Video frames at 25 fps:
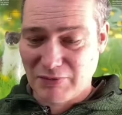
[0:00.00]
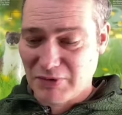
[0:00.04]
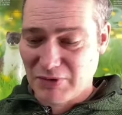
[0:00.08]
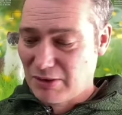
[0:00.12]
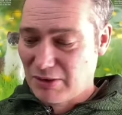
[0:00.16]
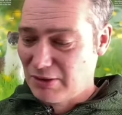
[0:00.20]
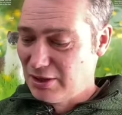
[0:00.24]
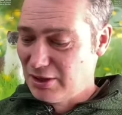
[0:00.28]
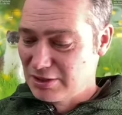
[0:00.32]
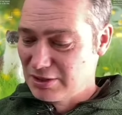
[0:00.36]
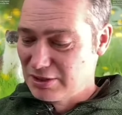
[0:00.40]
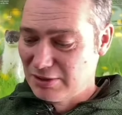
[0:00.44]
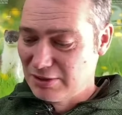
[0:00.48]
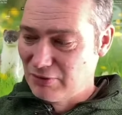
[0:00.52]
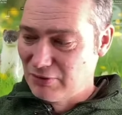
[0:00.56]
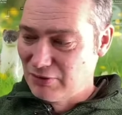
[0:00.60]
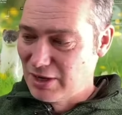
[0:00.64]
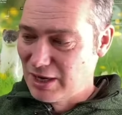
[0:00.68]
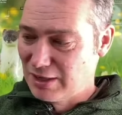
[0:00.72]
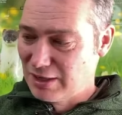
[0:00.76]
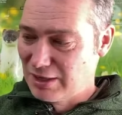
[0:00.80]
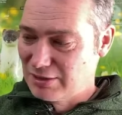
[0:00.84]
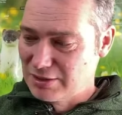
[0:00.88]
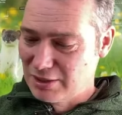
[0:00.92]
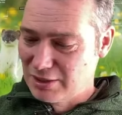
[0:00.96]
If they're eating
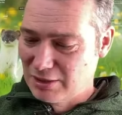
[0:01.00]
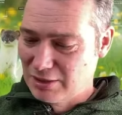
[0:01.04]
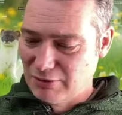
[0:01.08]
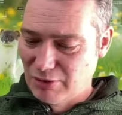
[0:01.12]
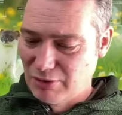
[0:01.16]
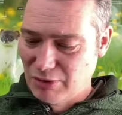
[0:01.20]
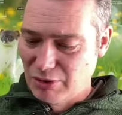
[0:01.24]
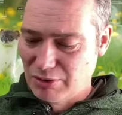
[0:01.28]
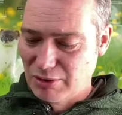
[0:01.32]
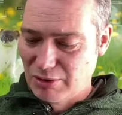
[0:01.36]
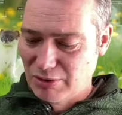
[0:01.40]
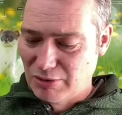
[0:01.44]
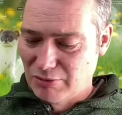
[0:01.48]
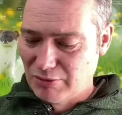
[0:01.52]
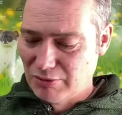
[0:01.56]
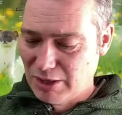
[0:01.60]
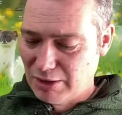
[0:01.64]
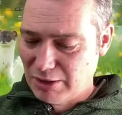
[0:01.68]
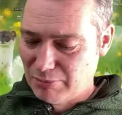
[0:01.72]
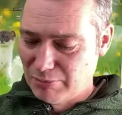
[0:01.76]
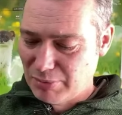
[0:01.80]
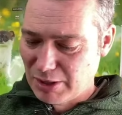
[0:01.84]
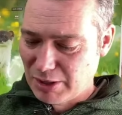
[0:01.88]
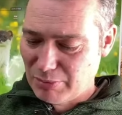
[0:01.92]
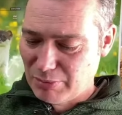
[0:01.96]
rats, they can throw
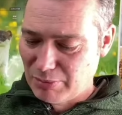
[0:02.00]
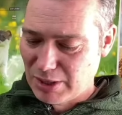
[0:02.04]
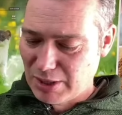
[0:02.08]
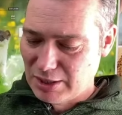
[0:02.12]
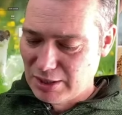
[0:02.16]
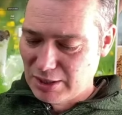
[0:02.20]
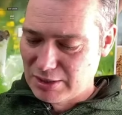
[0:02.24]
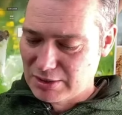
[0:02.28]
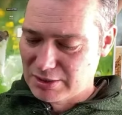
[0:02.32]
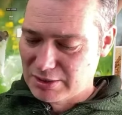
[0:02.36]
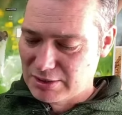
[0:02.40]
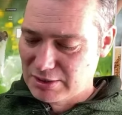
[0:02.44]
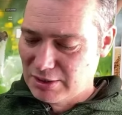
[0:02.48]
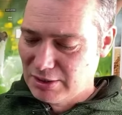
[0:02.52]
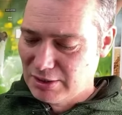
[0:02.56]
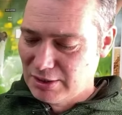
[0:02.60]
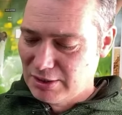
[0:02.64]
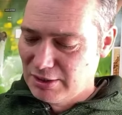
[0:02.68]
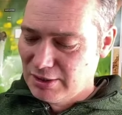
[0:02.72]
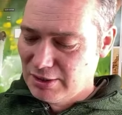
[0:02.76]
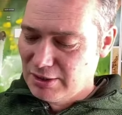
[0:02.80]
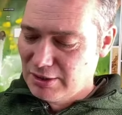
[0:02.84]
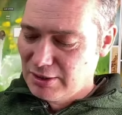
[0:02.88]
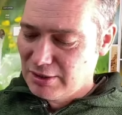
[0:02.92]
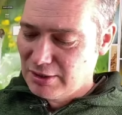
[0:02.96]
really big pellets.
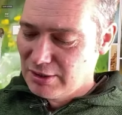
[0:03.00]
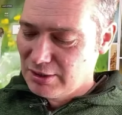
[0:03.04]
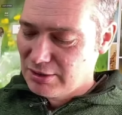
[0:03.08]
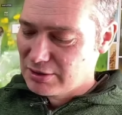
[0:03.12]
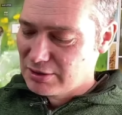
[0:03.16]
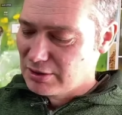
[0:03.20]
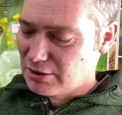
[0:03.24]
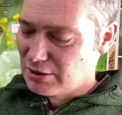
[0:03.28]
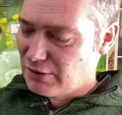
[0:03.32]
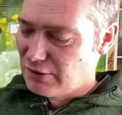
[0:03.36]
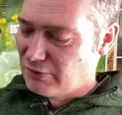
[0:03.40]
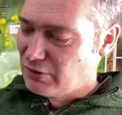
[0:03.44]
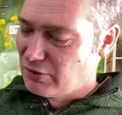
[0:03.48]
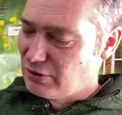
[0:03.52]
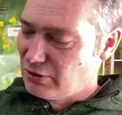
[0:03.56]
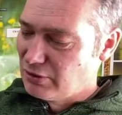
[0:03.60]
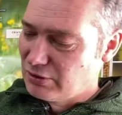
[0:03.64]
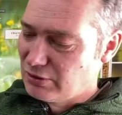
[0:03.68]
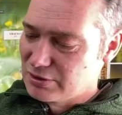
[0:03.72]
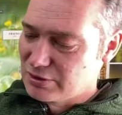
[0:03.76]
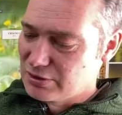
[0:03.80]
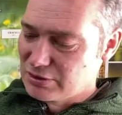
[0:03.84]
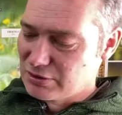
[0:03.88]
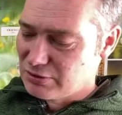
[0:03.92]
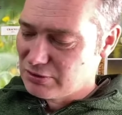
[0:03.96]
So I've got
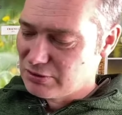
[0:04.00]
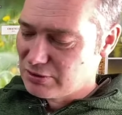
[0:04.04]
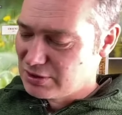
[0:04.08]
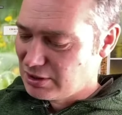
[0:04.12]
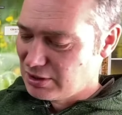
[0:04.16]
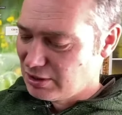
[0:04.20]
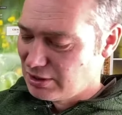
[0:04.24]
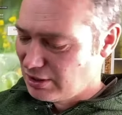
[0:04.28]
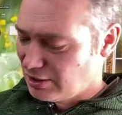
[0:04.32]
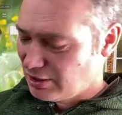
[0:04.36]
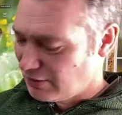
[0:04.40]
all sorts